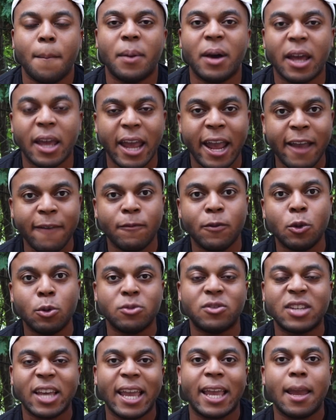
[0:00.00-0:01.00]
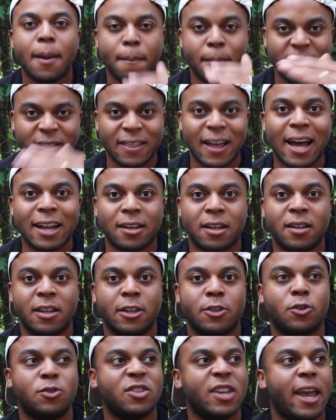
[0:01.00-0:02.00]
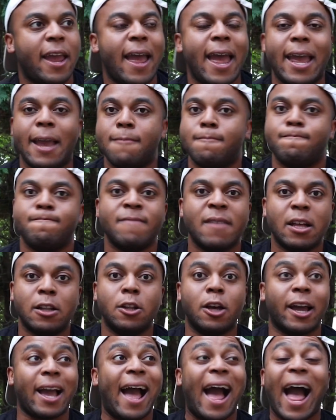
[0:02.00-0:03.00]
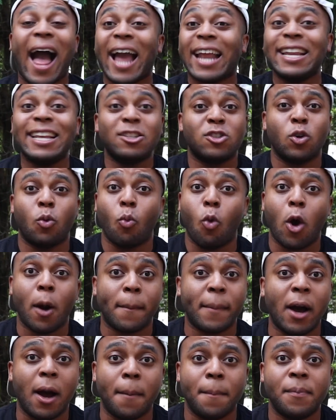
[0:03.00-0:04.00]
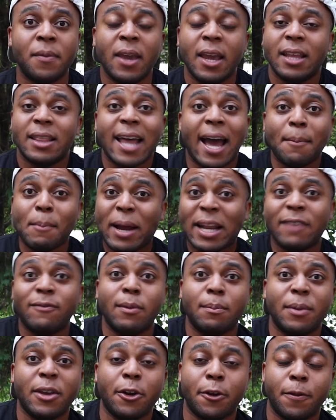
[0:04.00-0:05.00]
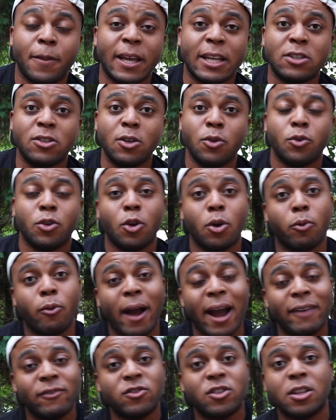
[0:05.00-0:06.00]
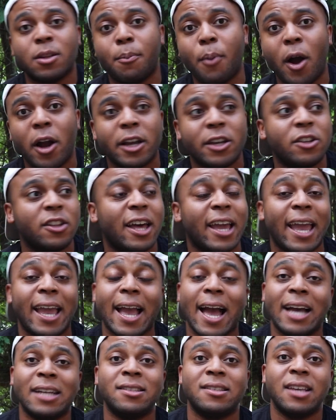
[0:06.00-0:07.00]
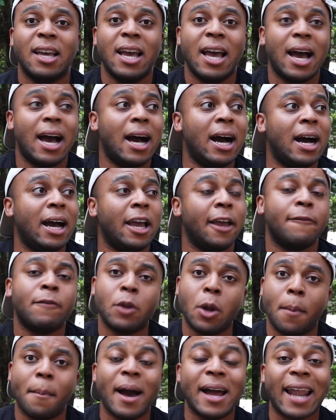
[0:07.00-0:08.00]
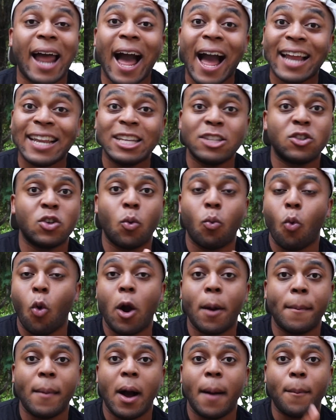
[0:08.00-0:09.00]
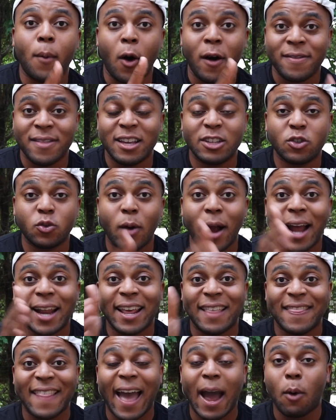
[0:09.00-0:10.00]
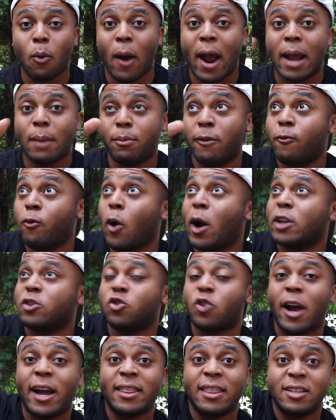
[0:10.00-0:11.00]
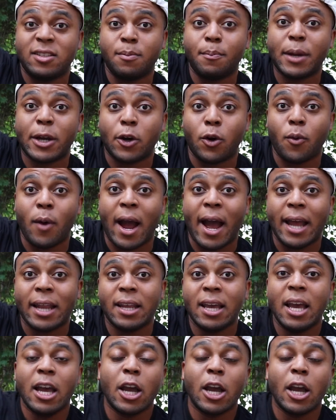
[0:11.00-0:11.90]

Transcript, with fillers: But if you take it methodically and you say, hey, look, I need to warm up. That might even be your thing too. You arrive to the park and you're like, hey guys, Uh, if you don't mind, I need to warm up on this ride and that ride before I try this bigger ride.